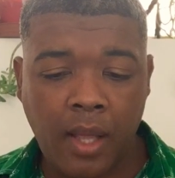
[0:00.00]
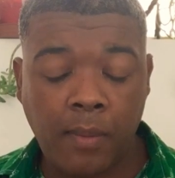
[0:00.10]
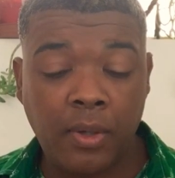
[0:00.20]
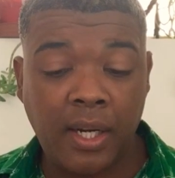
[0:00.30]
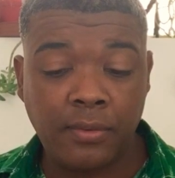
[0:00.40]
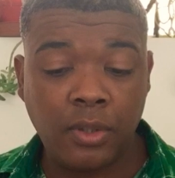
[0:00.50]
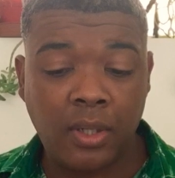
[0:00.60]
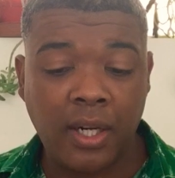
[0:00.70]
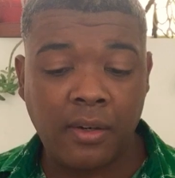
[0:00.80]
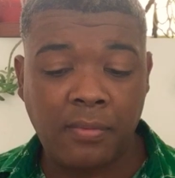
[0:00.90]
I'm going to have to
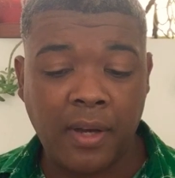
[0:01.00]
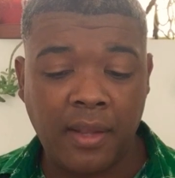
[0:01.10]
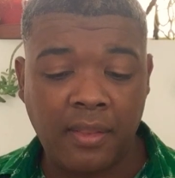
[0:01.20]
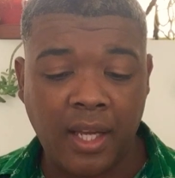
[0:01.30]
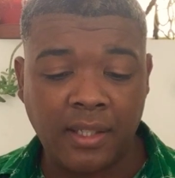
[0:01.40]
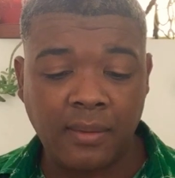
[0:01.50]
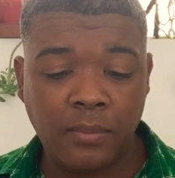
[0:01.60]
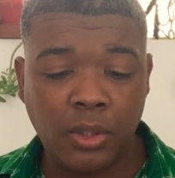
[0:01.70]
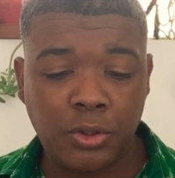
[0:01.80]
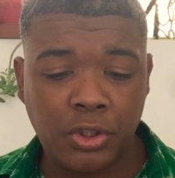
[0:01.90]
clarify that. I'm
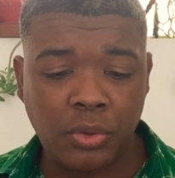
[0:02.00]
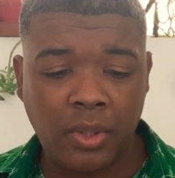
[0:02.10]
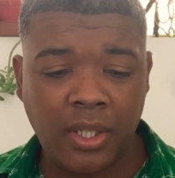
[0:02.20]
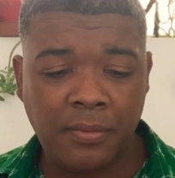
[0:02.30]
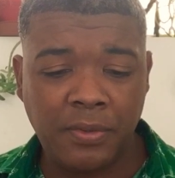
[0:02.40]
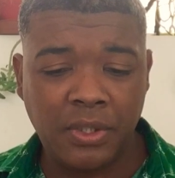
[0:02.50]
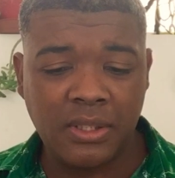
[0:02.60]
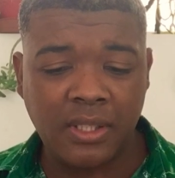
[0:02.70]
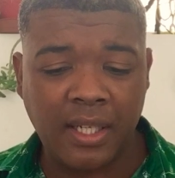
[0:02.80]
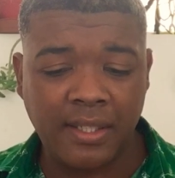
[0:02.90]
not sure if you
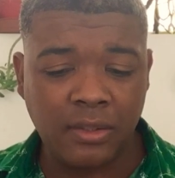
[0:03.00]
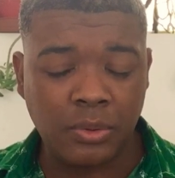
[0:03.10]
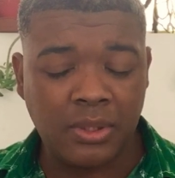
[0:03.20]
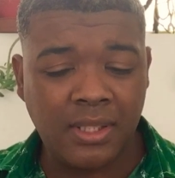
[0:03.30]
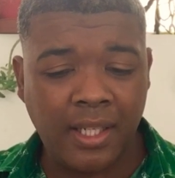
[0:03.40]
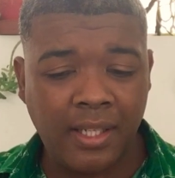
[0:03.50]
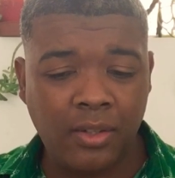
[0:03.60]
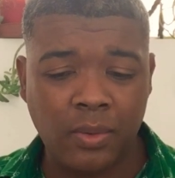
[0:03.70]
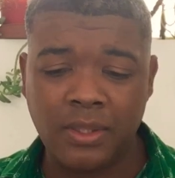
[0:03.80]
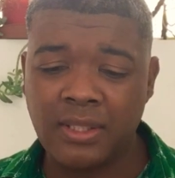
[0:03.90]
decided to stay
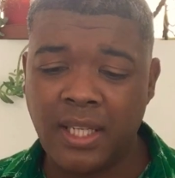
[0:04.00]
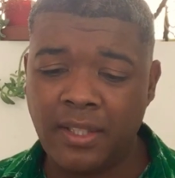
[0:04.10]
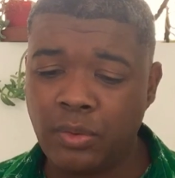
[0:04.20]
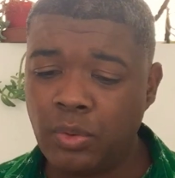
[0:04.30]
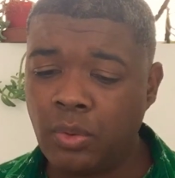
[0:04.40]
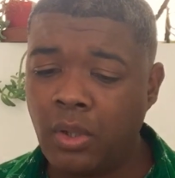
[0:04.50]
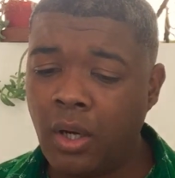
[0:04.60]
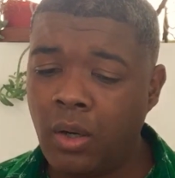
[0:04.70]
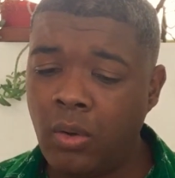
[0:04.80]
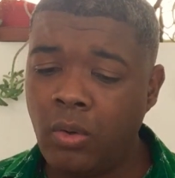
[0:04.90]
or decided to
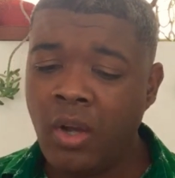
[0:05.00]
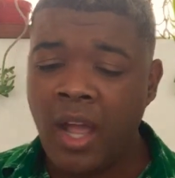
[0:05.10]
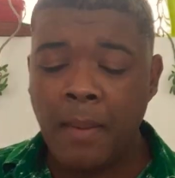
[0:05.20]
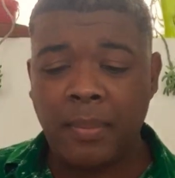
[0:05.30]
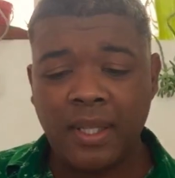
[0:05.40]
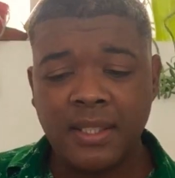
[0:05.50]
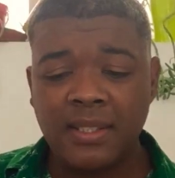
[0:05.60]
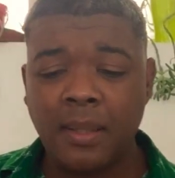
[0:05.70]
go, but there's